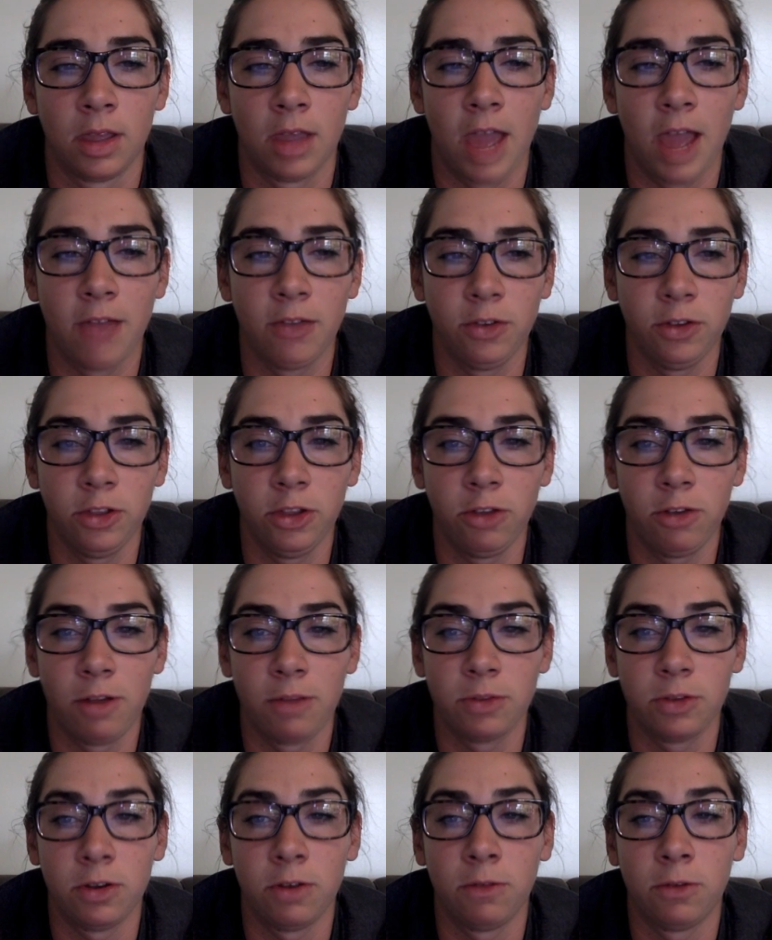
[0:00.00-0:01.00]
After the
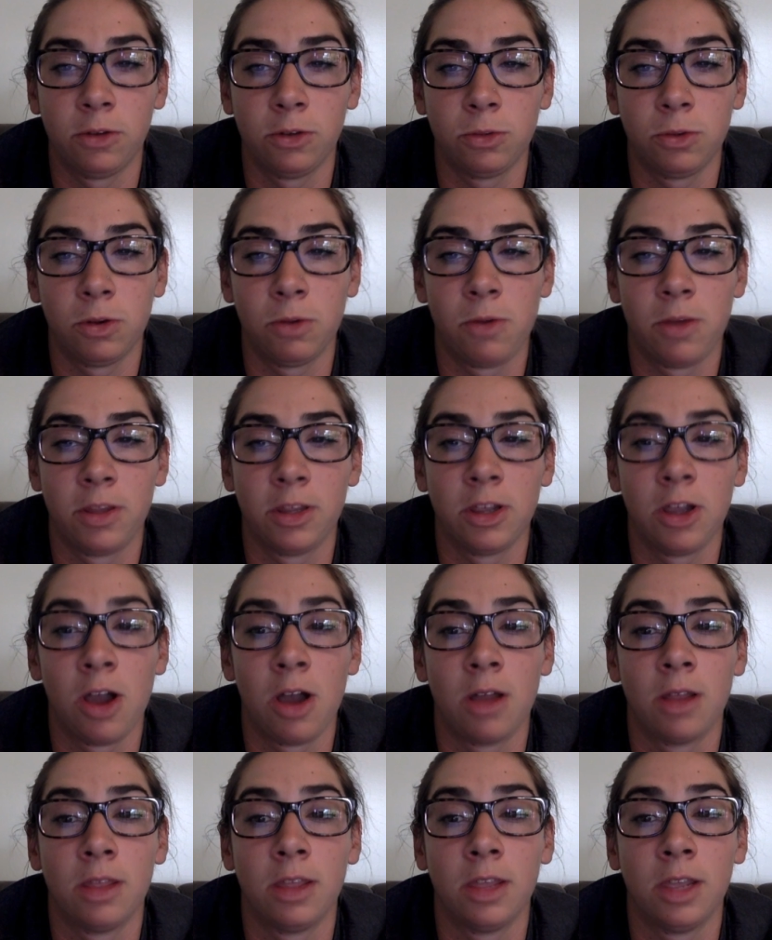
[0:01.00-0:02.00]
eruption of World War I,
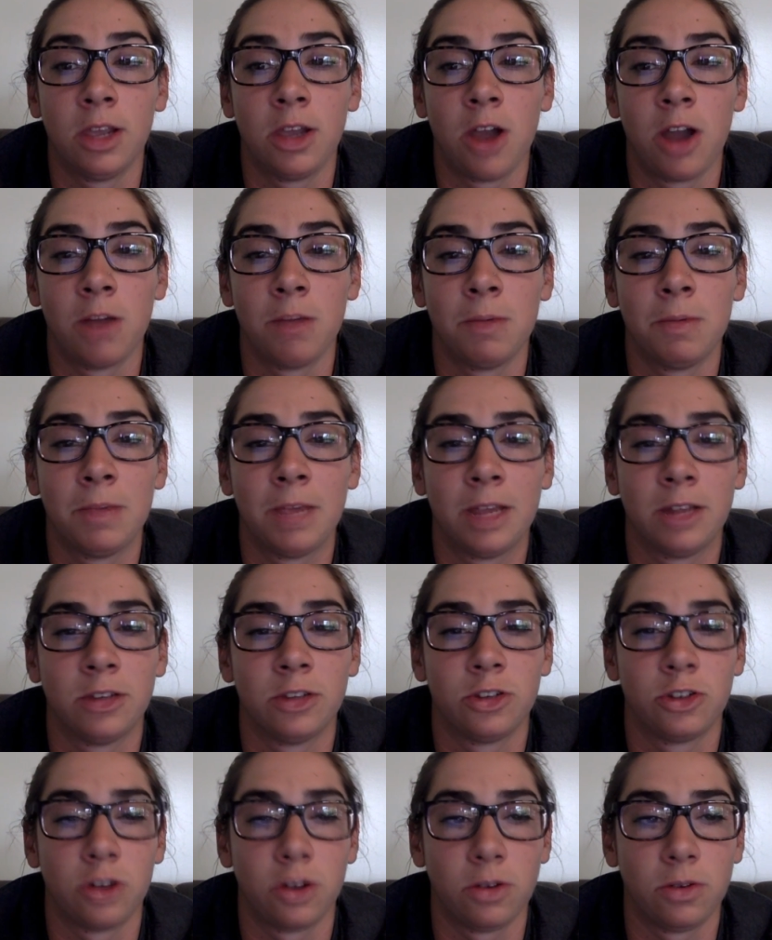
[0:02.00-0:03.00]
the economy began to
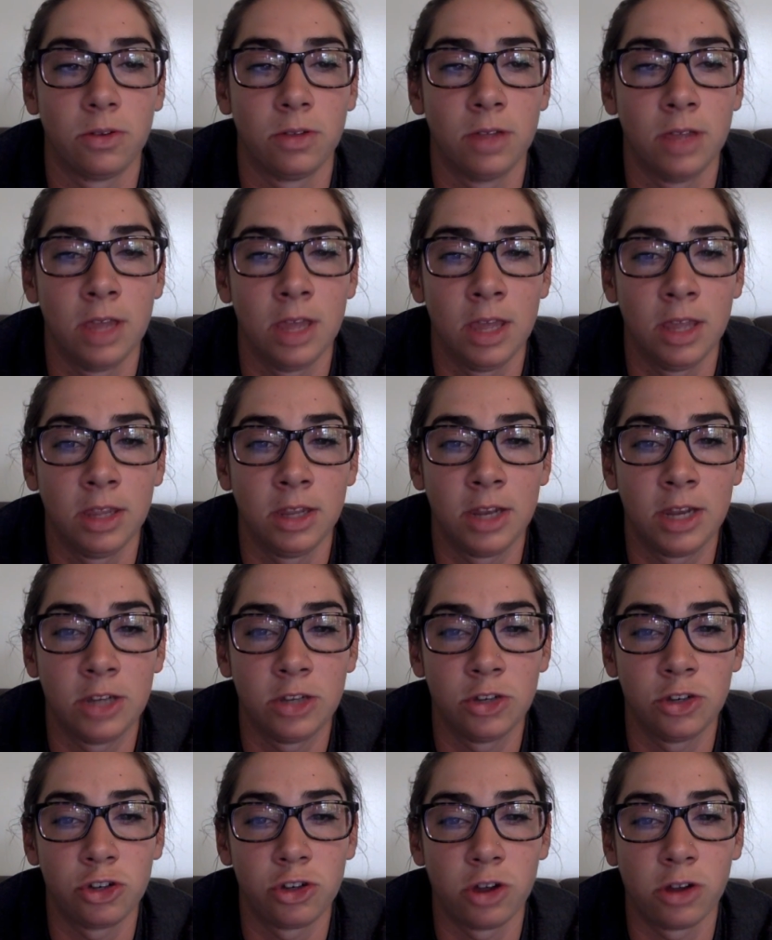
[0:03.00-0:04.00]
struggle. The
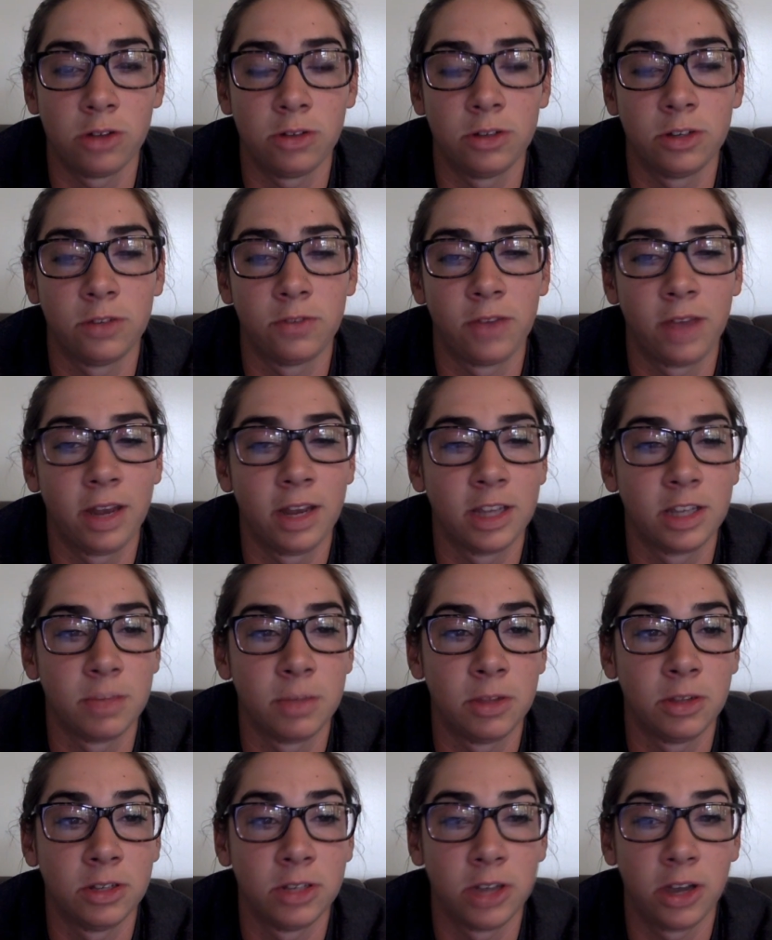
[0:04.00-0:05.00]
nation struggled to finance
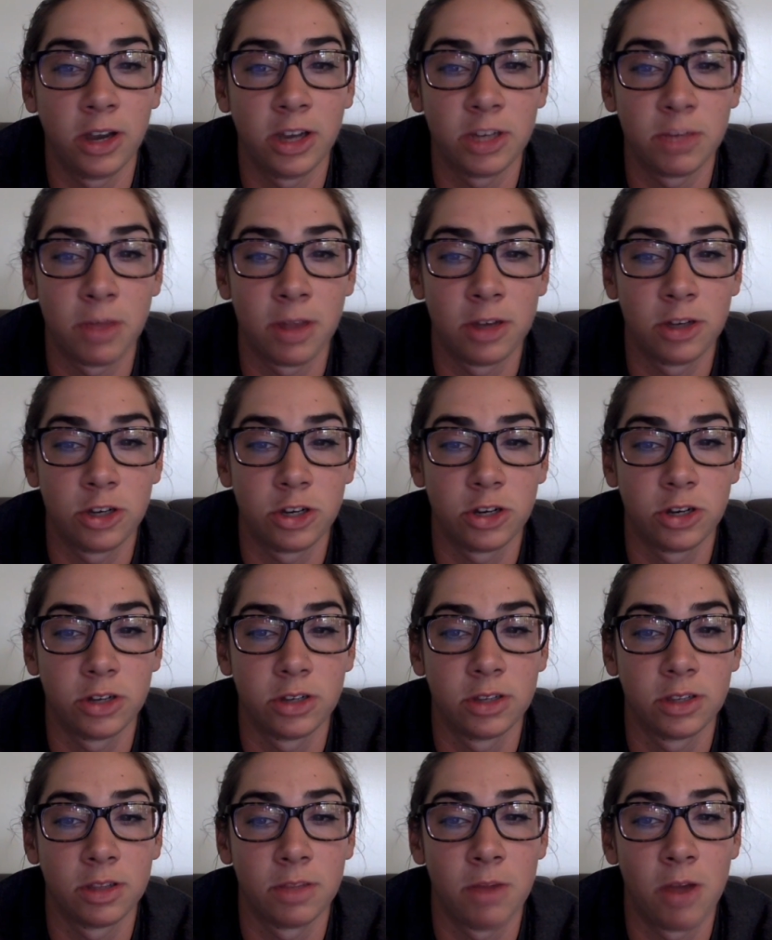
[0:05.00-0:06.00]
military expenditures,
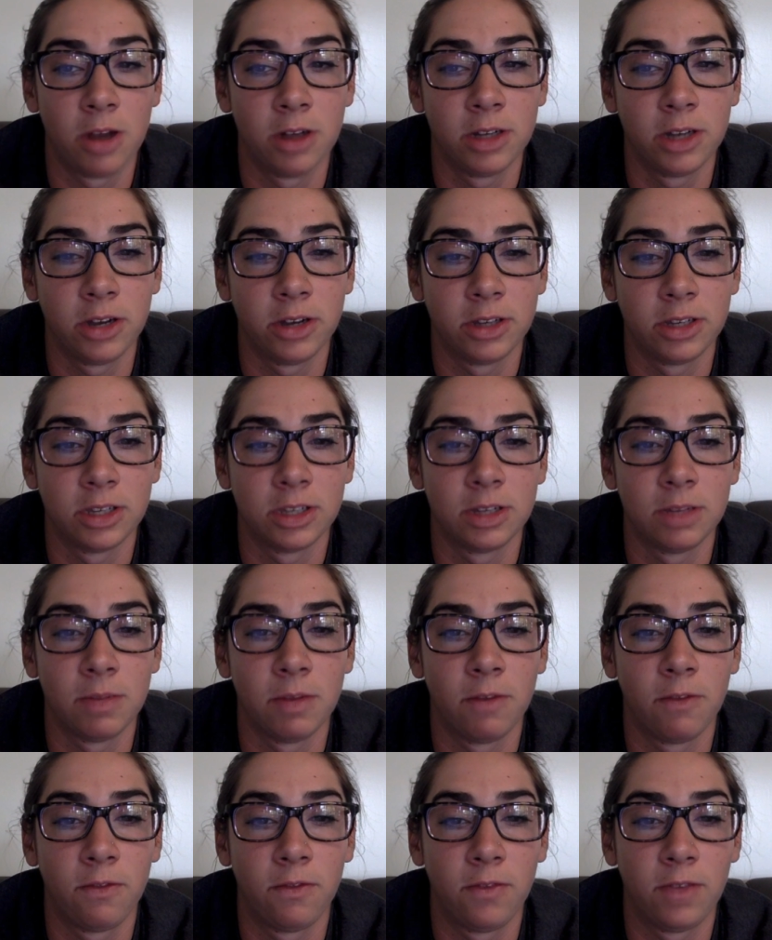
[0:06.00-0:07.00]
the monetary system
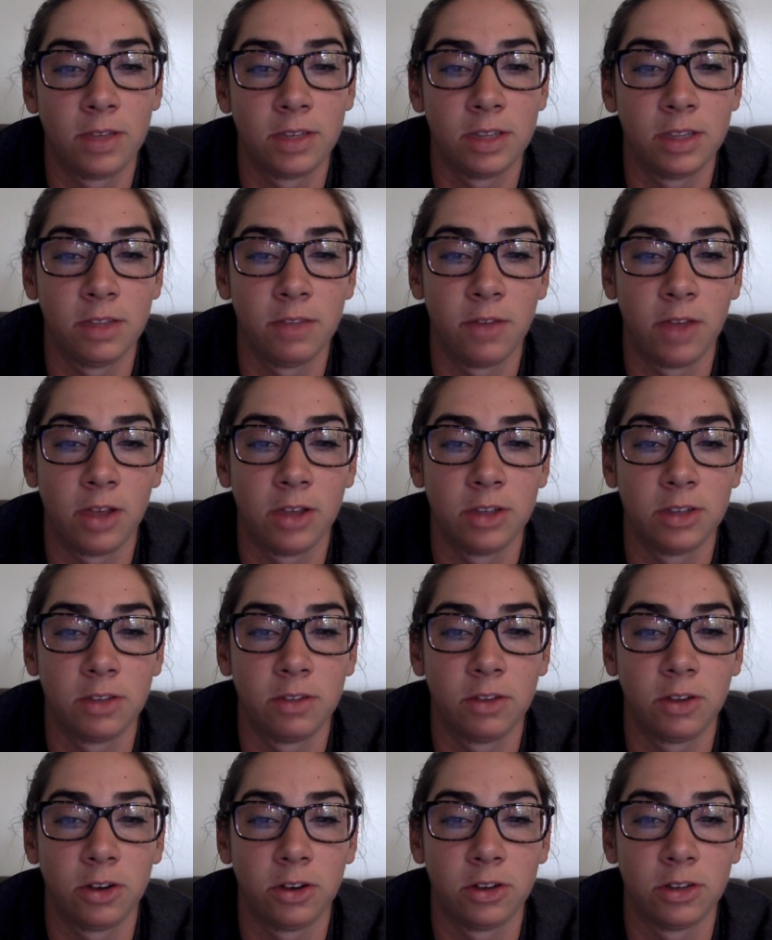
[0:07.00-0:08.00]
of fixing the values of the
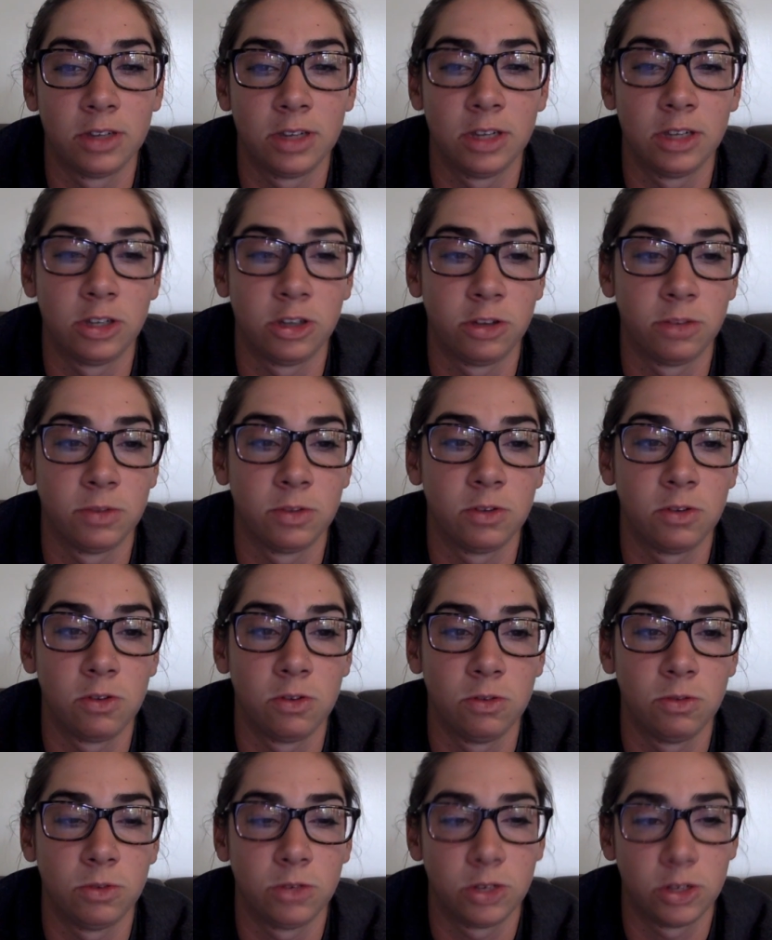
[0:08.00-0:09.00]
currency in terms of
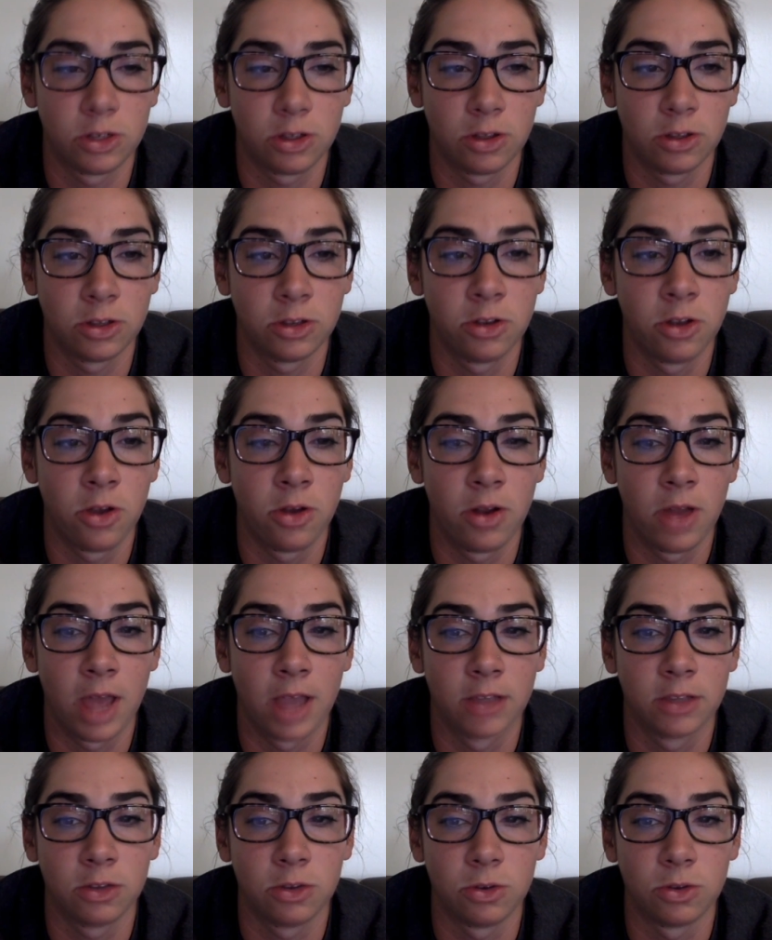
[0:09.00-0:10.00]
gold, which is also known
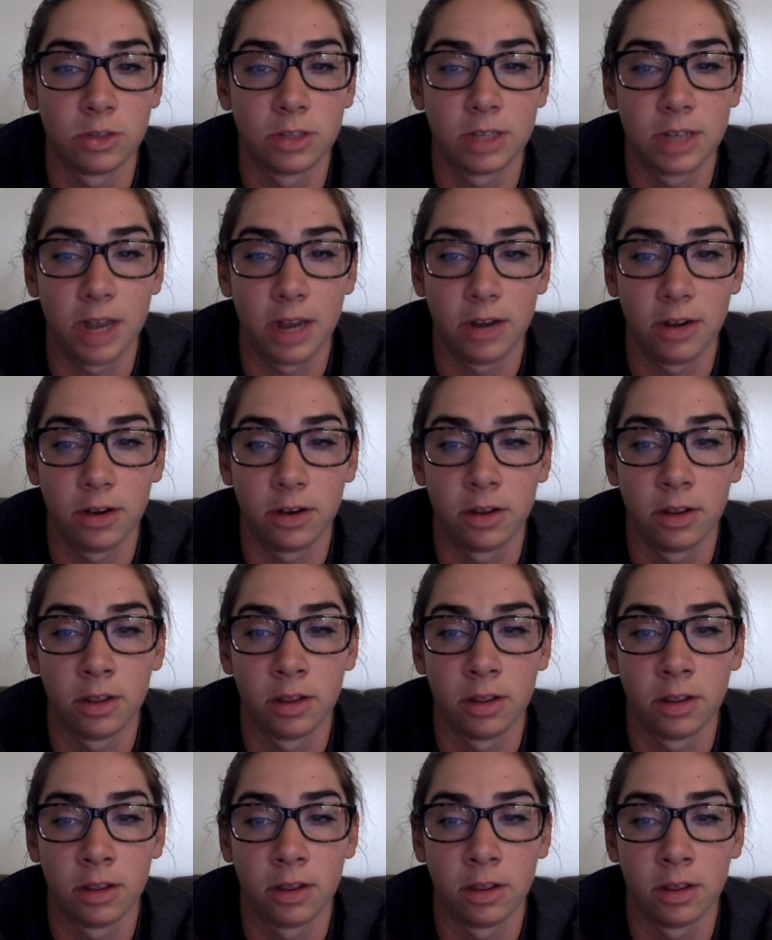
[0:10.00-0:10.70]
as the gold standard.